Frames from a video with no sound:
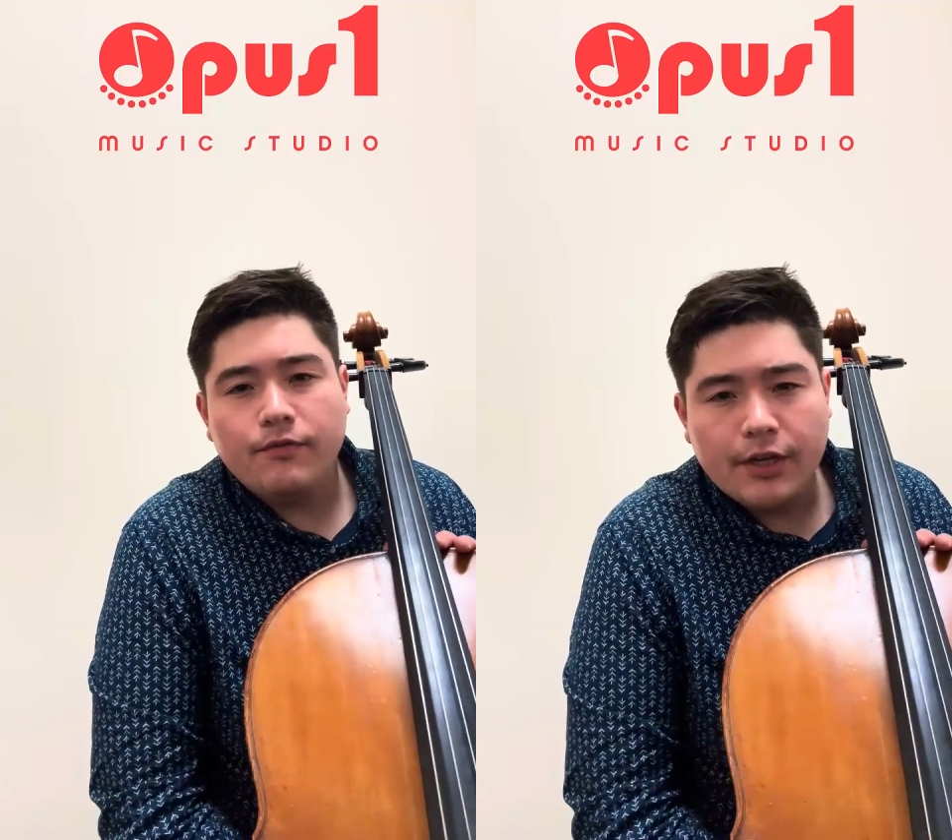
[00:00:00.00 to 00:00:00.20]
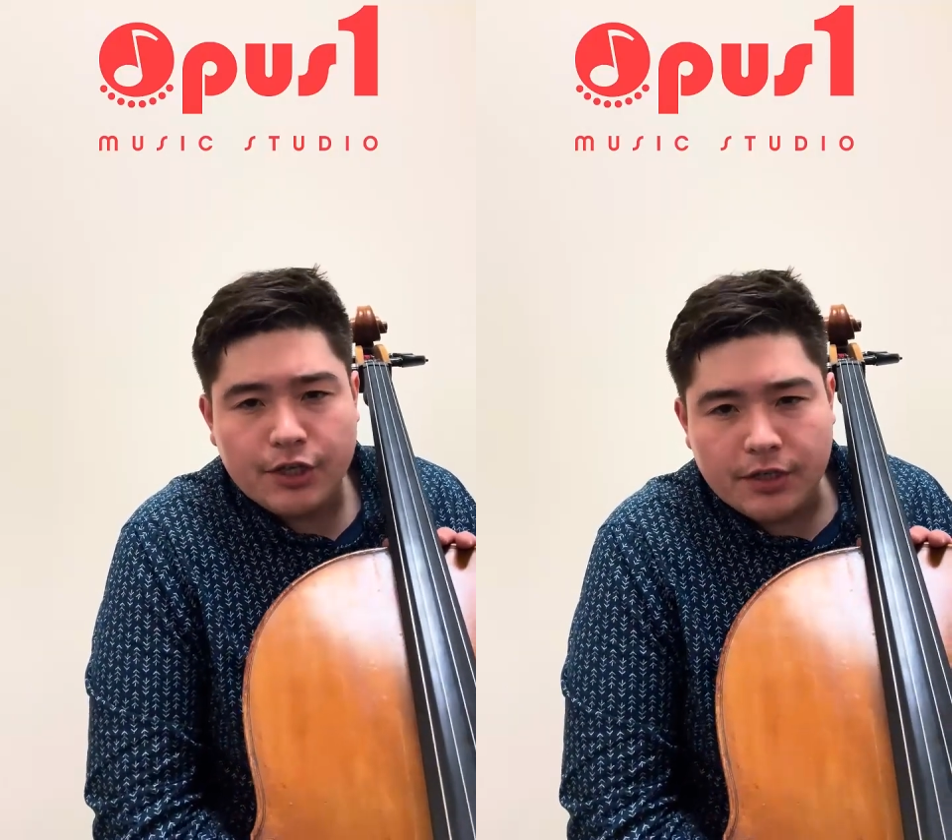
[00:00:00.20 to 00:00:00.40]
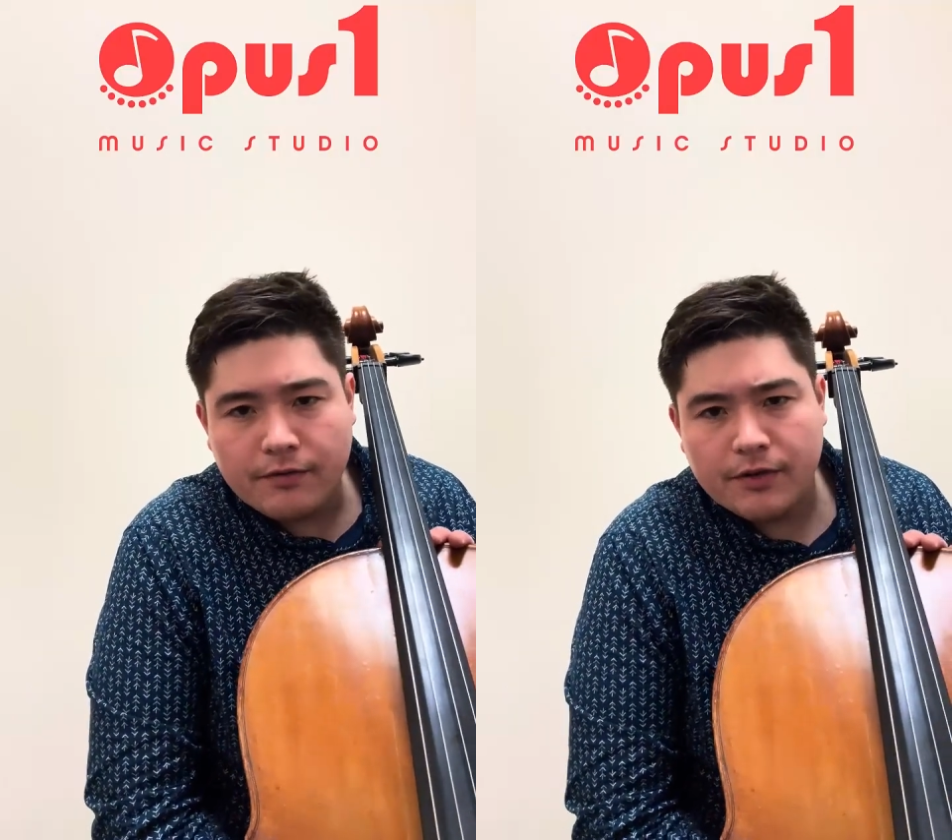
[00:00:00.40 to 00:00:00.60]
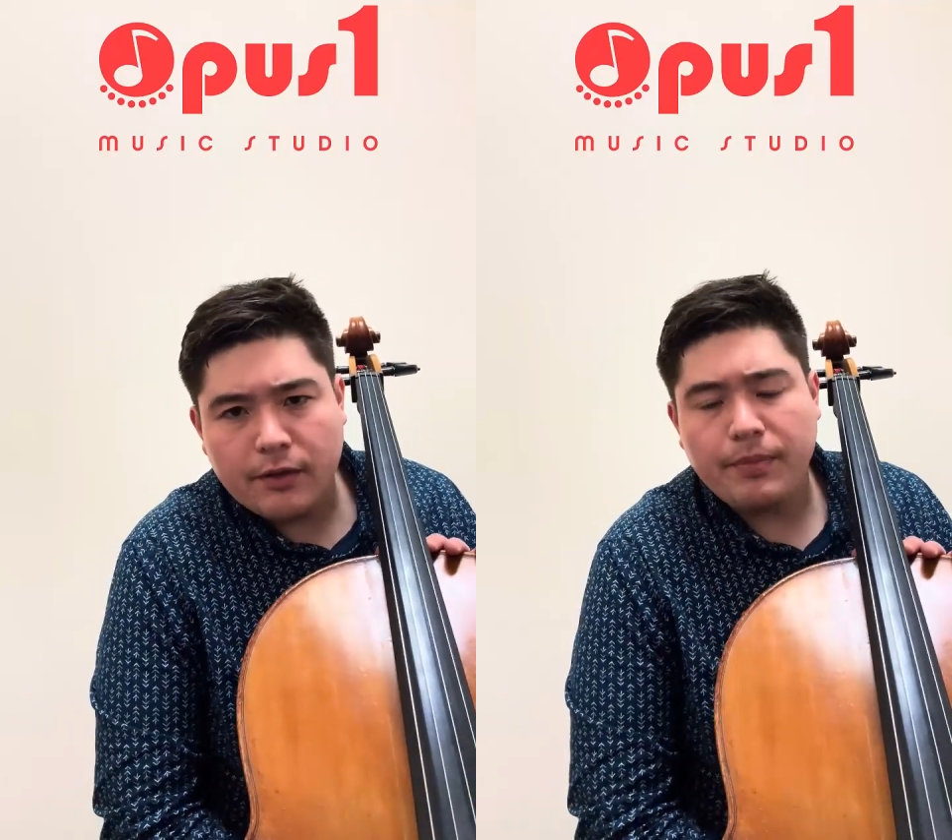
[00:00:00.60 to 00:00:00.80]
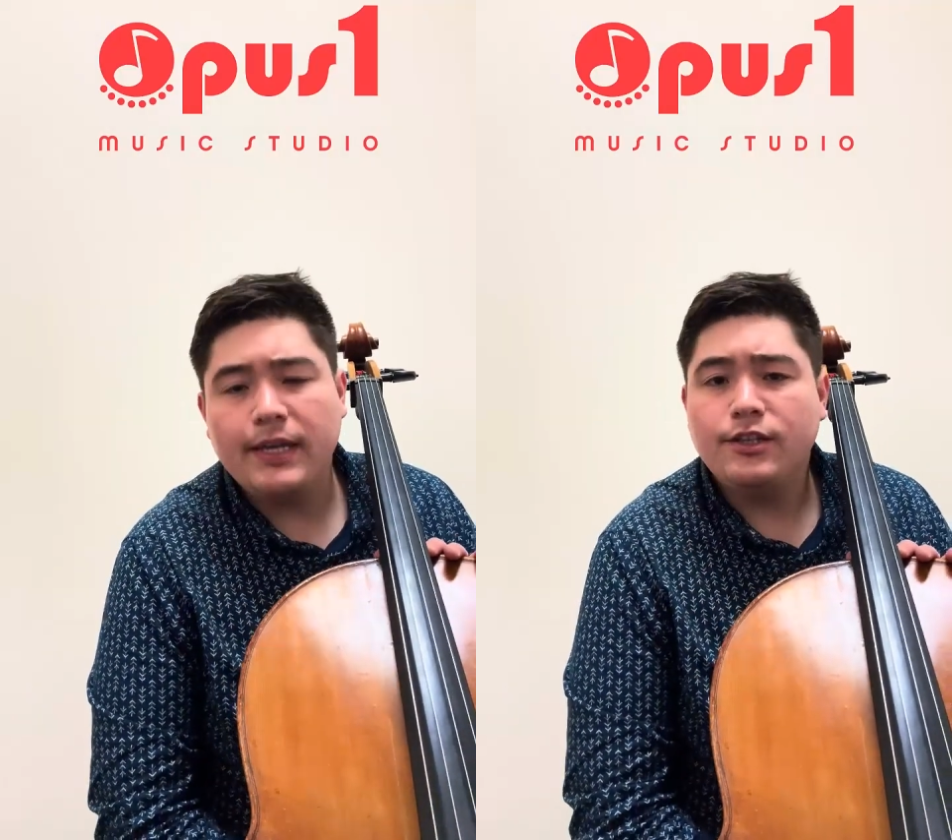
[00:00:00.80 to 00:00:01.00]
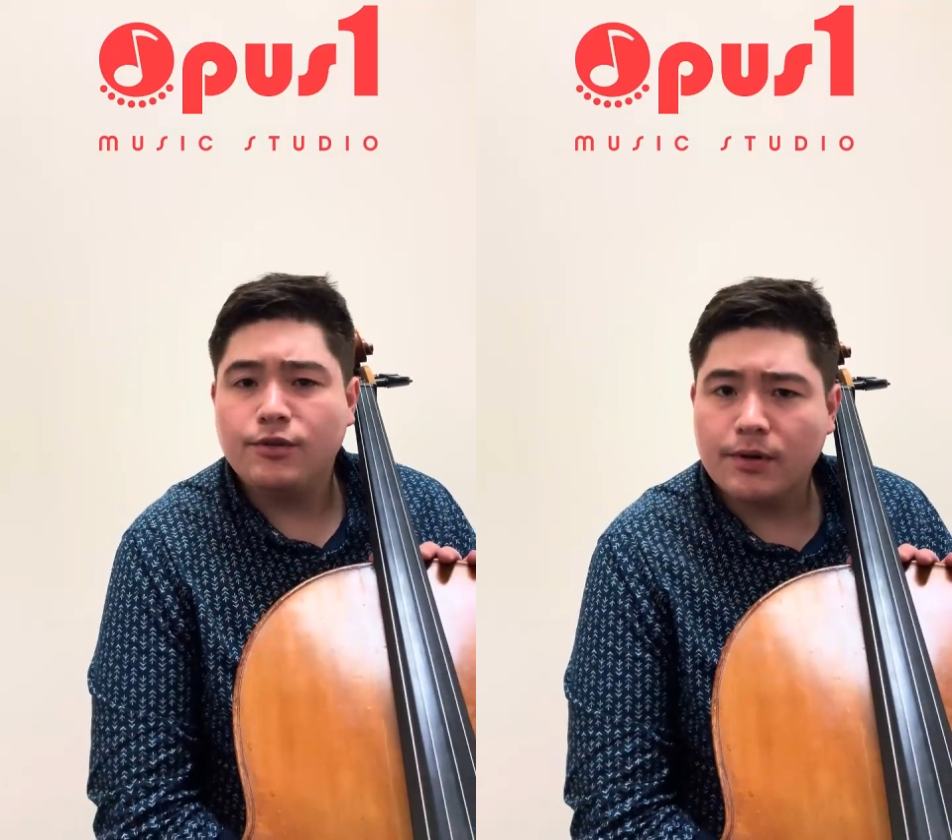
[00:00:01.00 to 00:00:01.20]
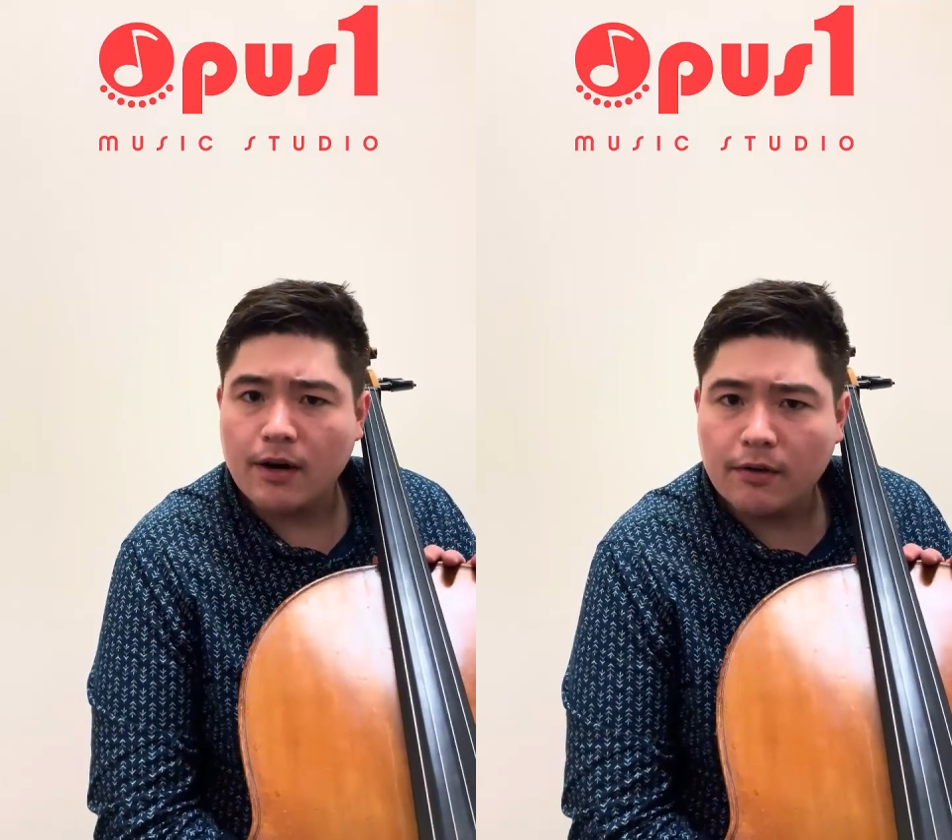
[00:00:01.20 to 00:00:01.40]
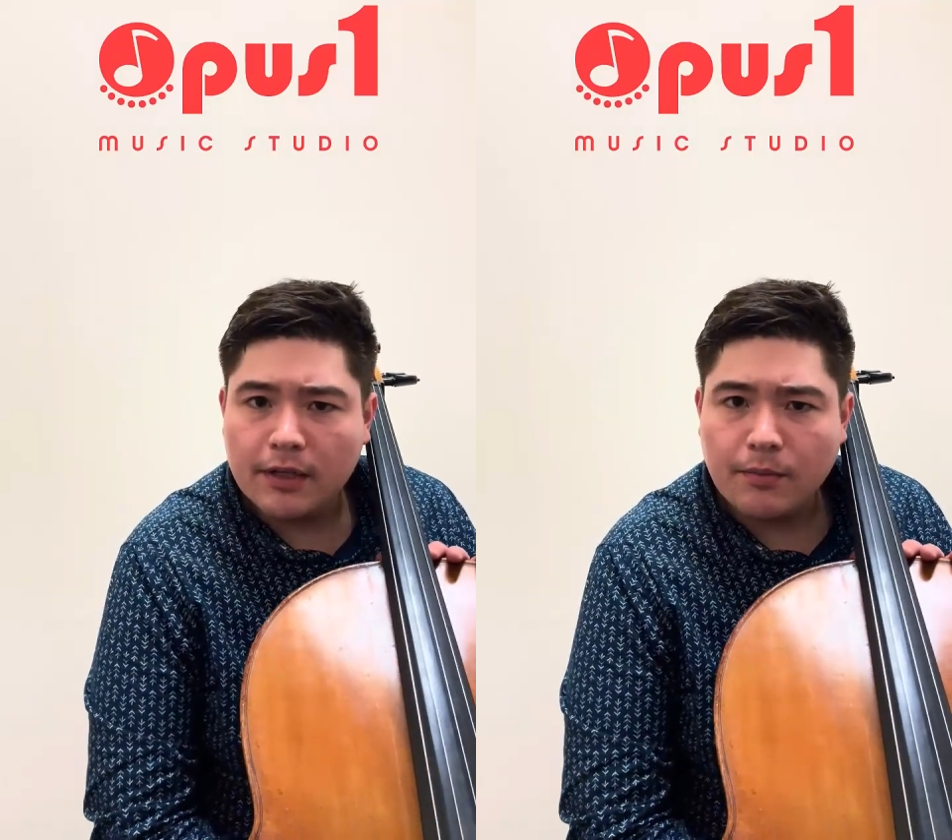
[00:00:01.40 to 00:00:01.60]
vision for the piece you're
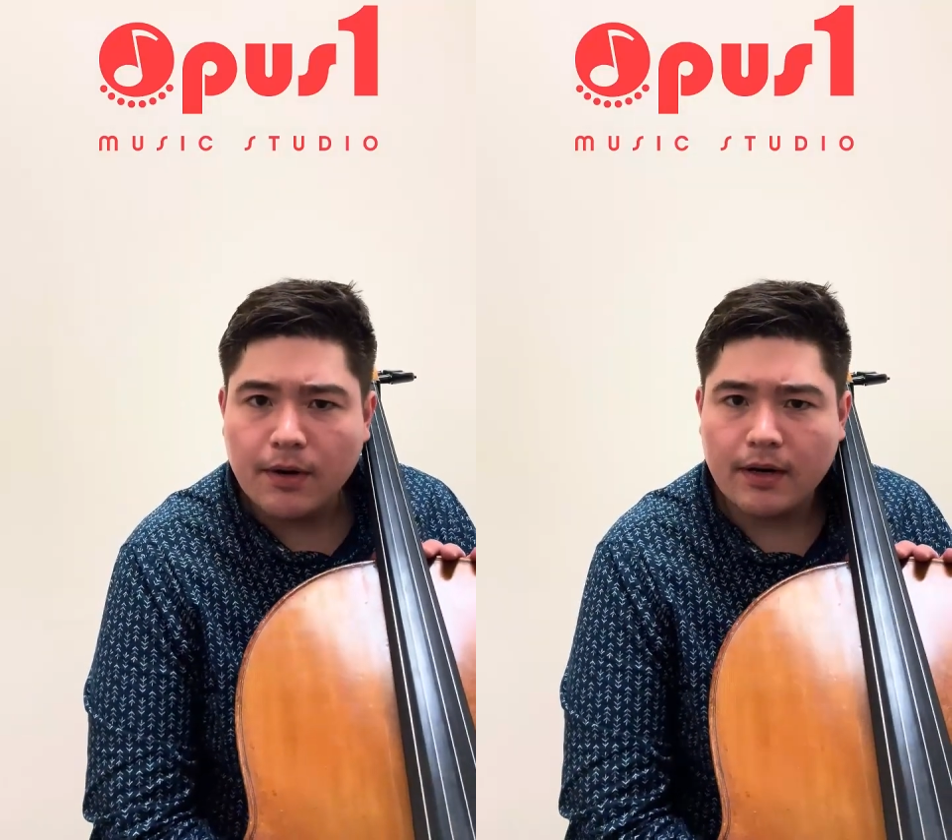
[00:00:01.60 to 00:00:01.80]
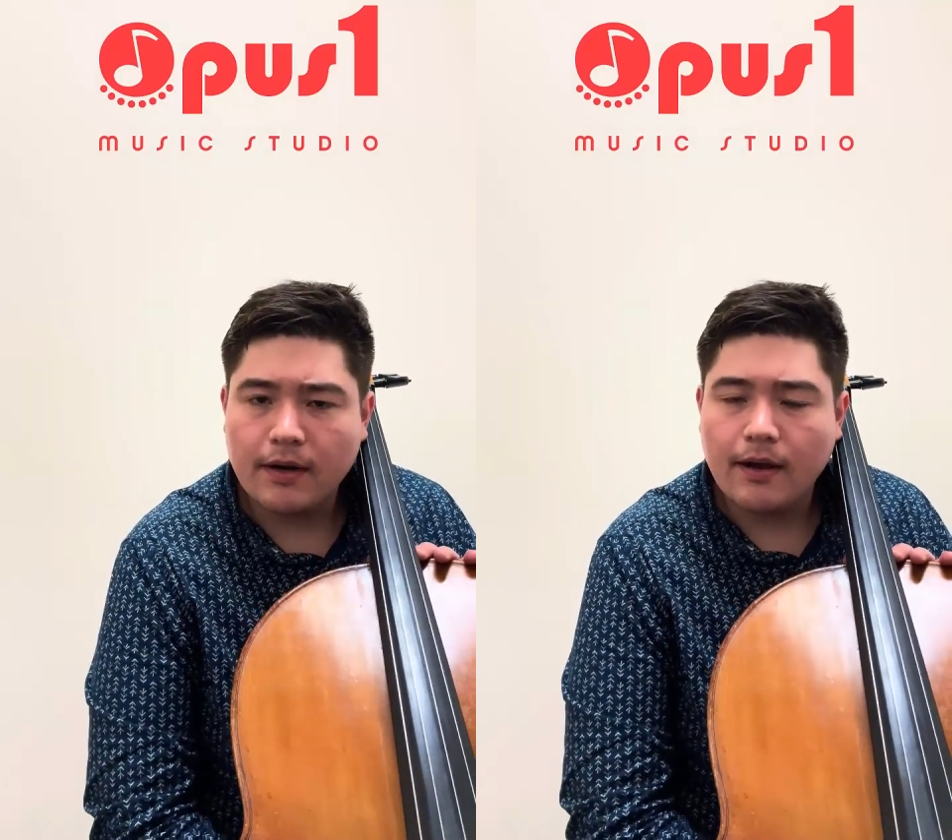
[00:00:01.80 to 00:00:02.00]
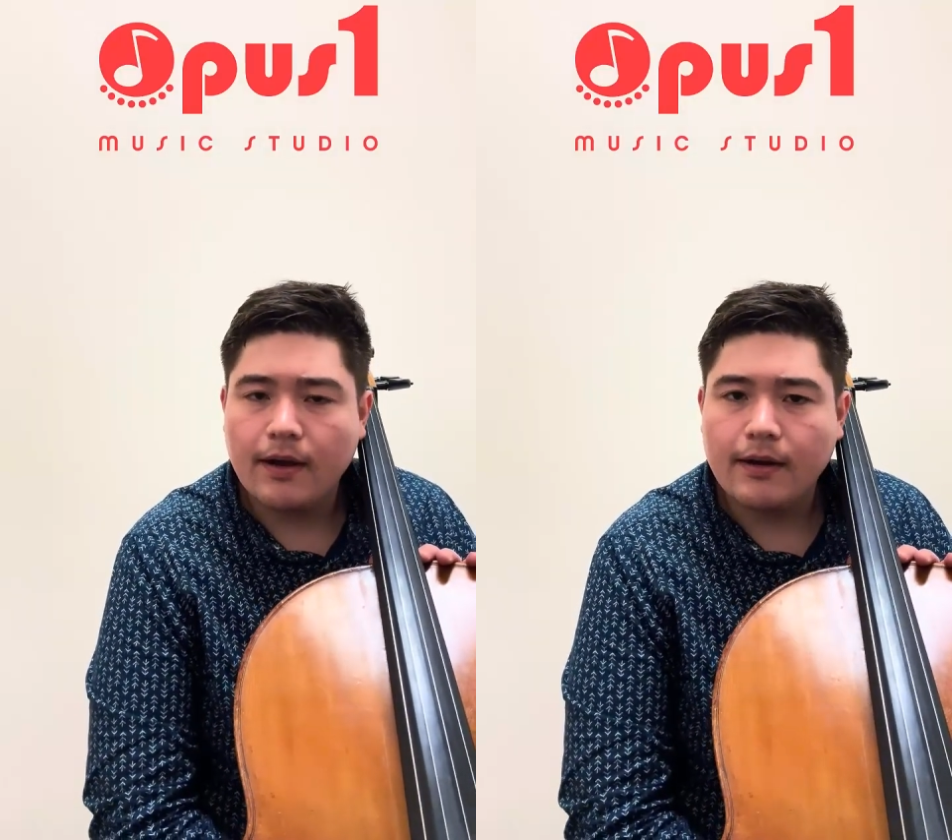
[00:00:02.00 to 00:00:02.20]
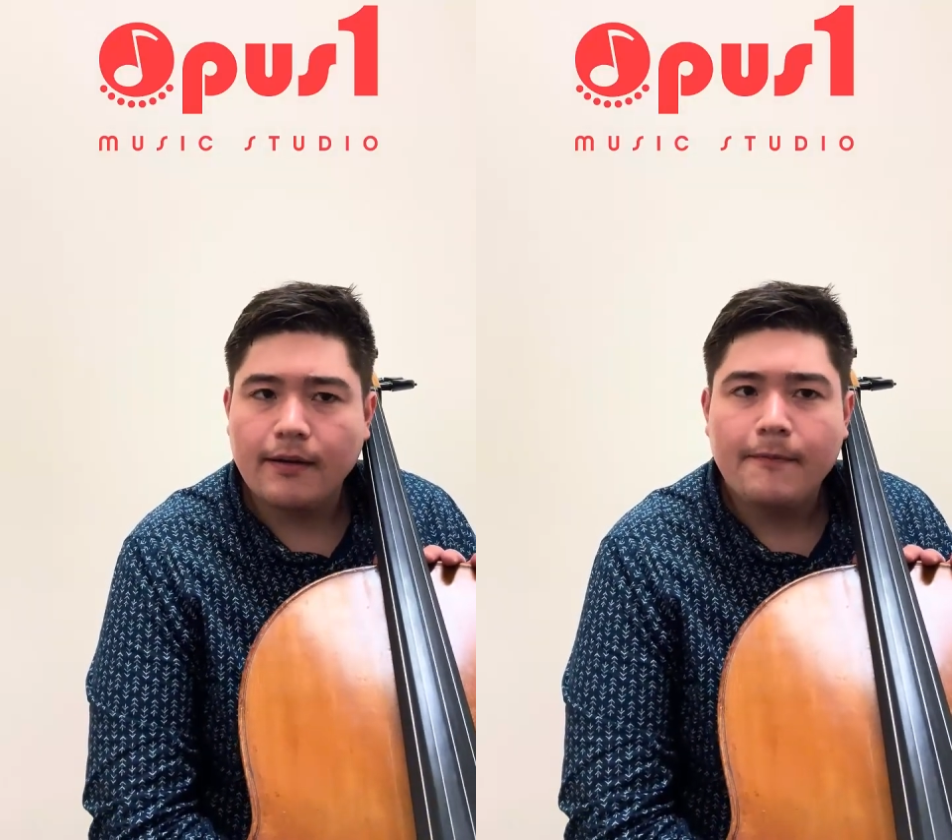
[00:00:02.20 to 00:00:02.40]
currently working on.